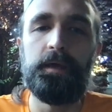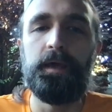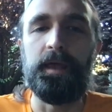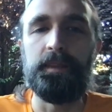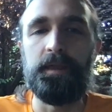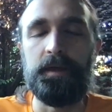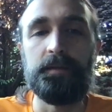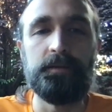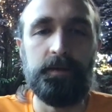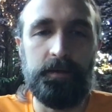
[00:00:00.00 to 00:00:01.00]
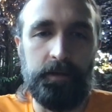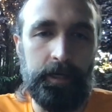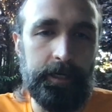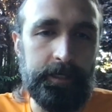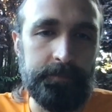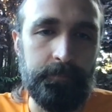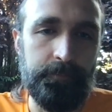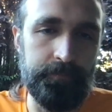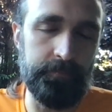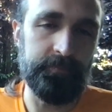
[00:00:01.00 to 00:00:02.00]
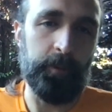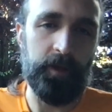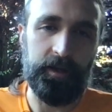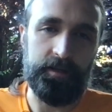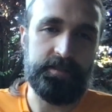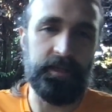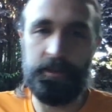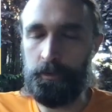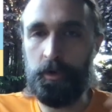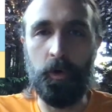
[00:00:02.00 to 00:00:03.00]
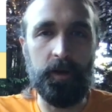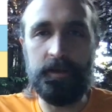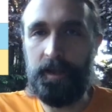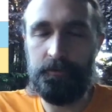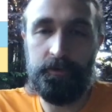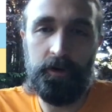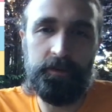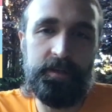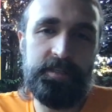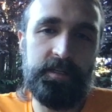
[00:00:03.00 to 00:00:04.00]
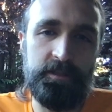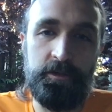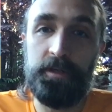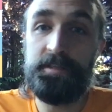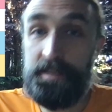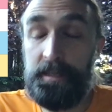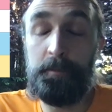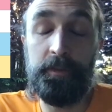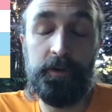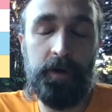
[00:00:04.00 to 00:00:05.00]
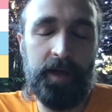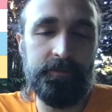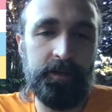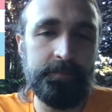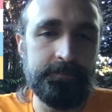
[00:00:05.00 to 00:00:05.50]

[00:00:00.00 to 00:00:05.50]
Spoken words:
And then I'm not going to say the Gregorian date for all these because you can see them on the graphic.